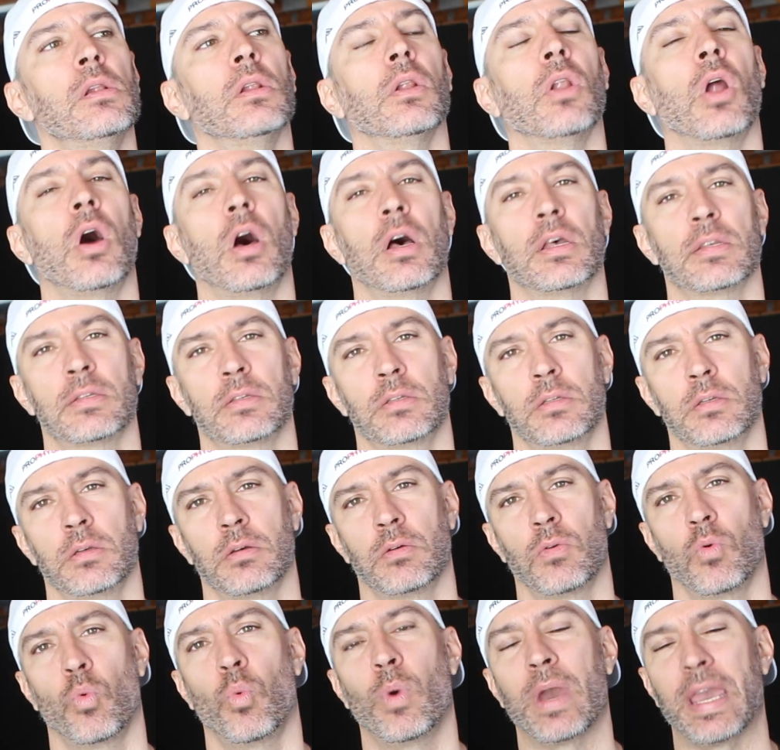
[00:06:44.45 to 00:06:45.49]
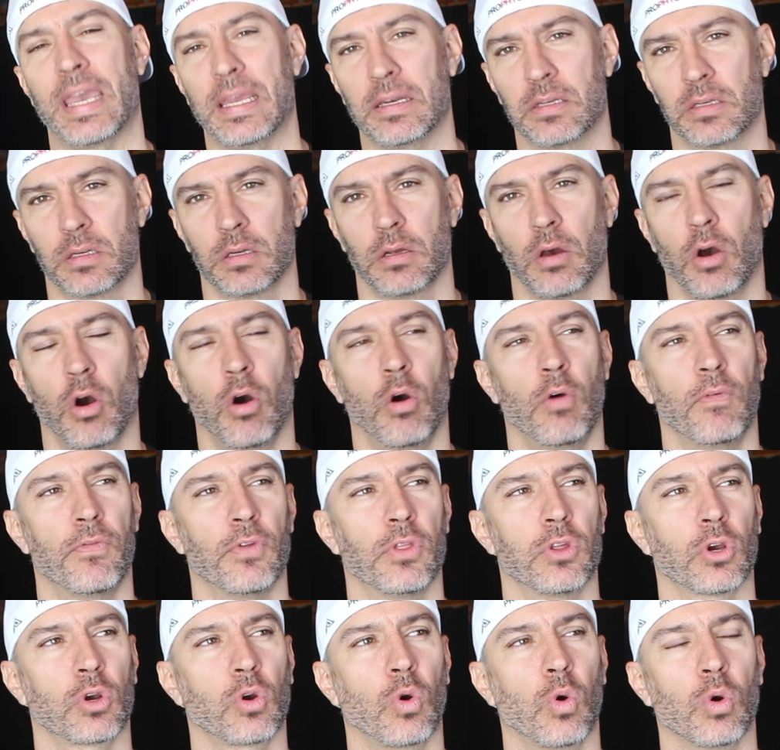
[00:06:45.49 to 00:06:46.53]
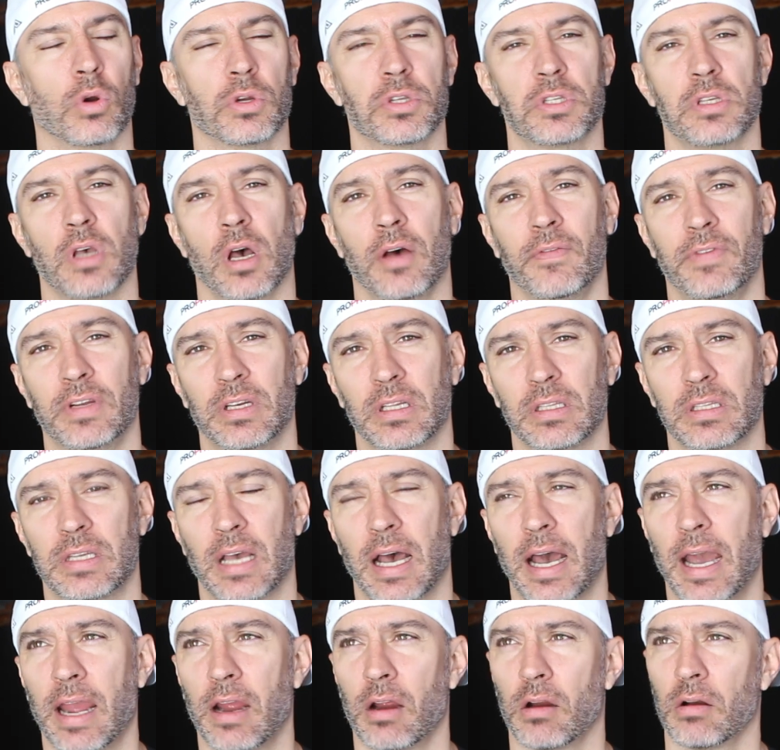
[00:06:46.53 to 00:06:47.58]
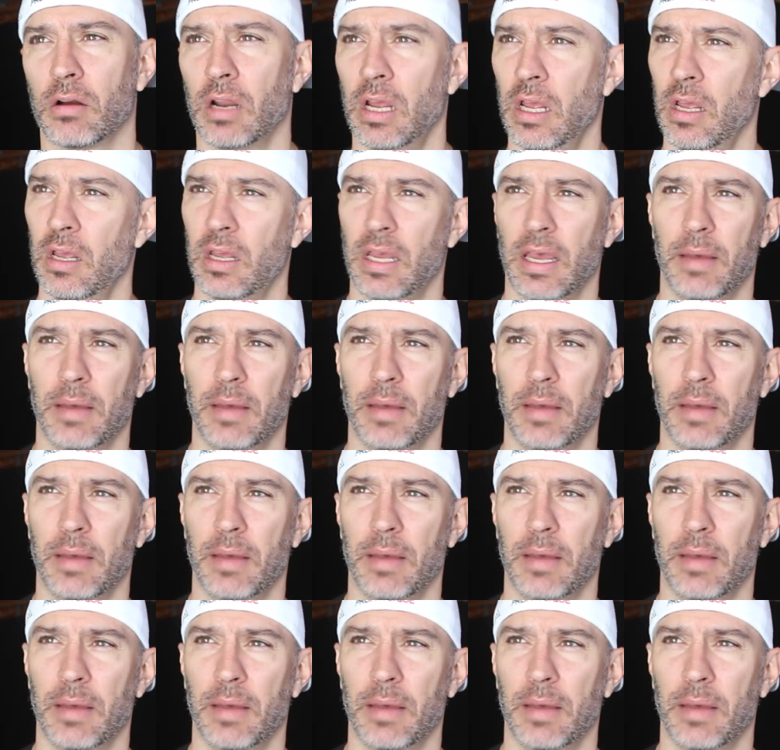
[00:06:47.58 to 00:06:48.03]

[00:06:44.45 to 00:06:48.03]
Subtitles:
lost weight over the course of an entire